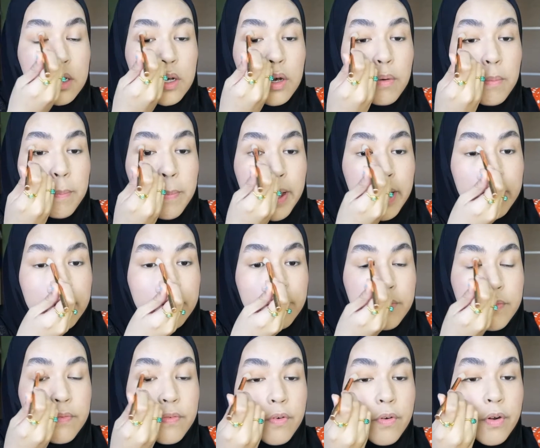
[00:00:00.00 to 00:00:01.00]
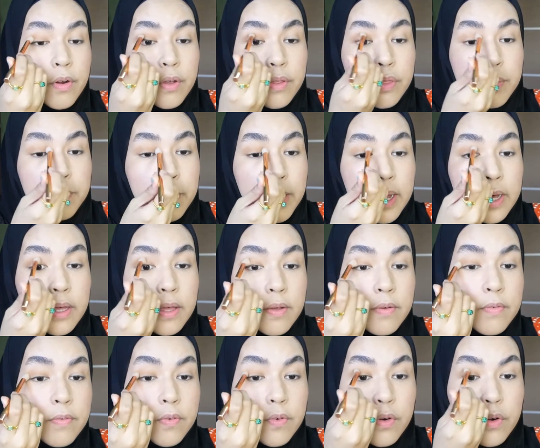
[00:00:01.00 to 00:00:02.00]
go back and forth, back
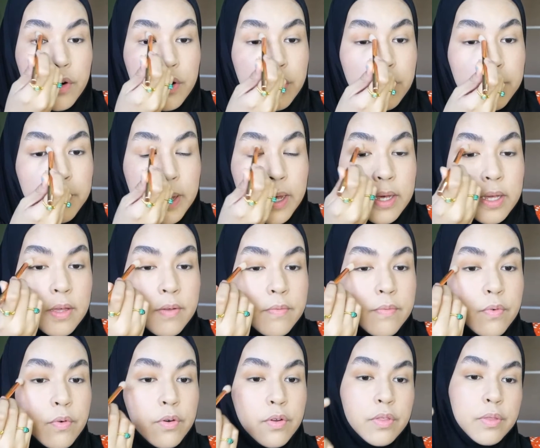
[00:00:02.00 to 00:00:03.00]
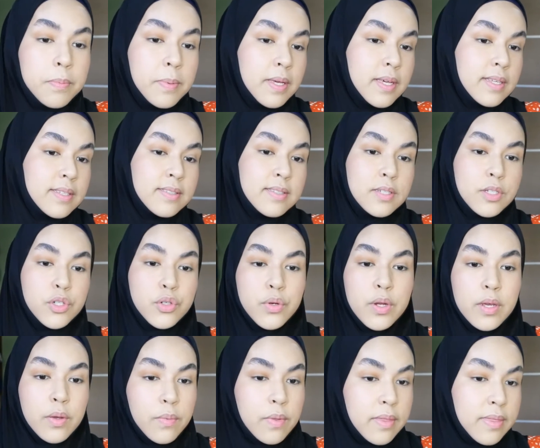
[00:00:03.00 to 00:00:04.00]
and forth, back and forth, because the
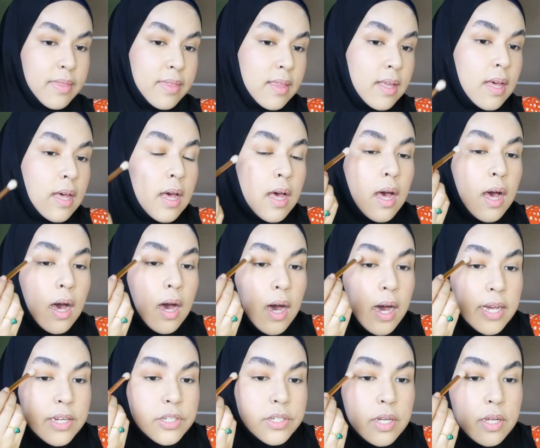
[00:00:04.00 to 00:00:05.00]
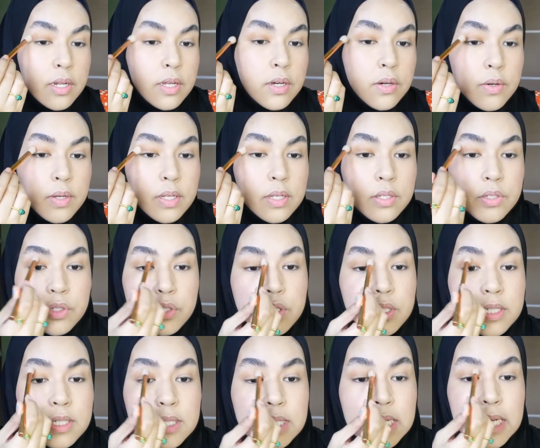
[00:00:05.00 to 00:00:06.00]
trick with eyeshadow is
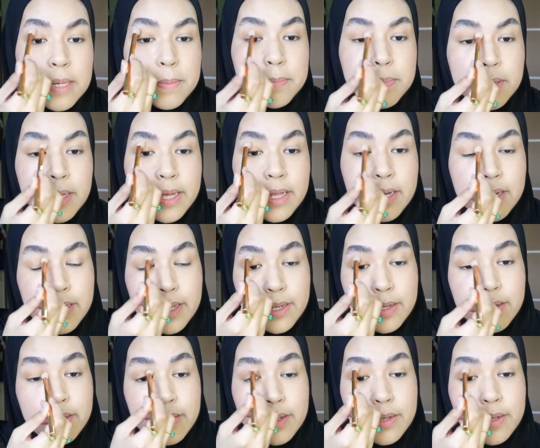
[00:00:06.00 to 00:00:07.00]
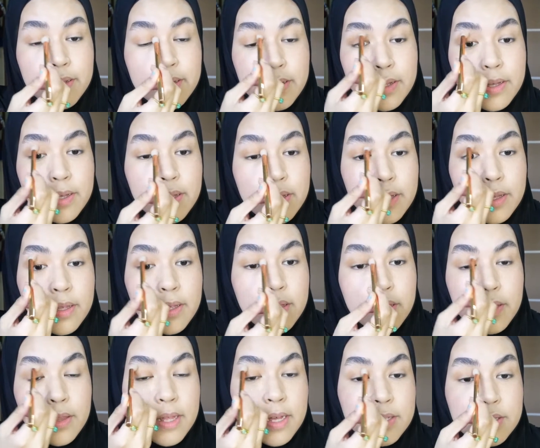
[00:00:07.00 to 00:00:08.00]
just keep blending.
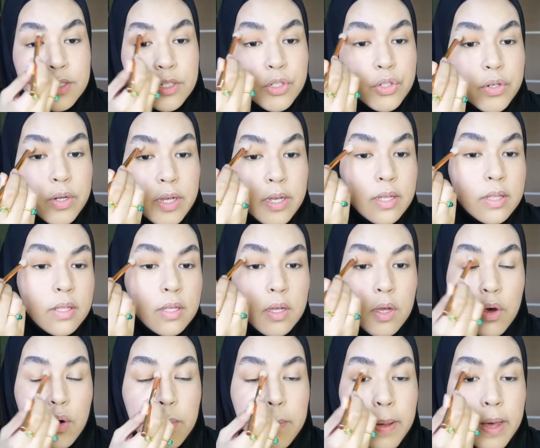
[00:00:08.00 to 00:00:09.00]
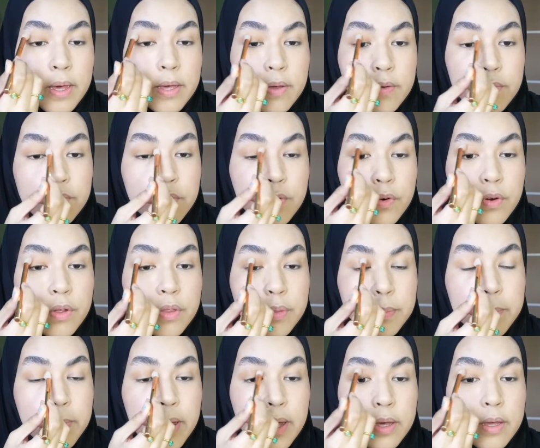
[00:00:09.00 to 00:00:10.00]
That's the trick. Go back and forth,
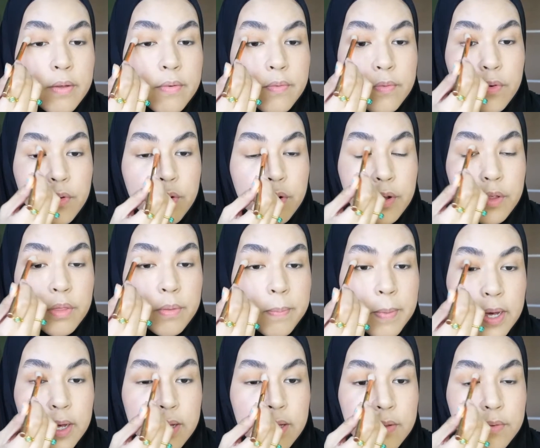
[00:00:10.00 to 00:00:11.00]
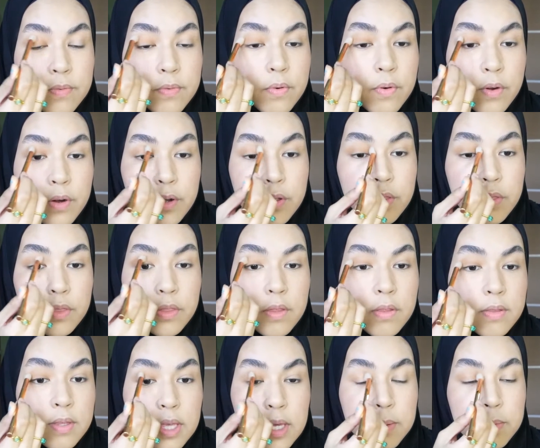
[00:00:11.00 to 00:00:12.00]
back and forth, back and forth.
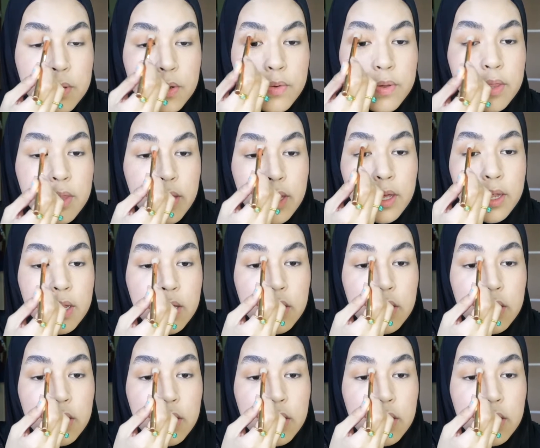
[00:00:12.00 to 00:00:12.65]
Just keep doing that.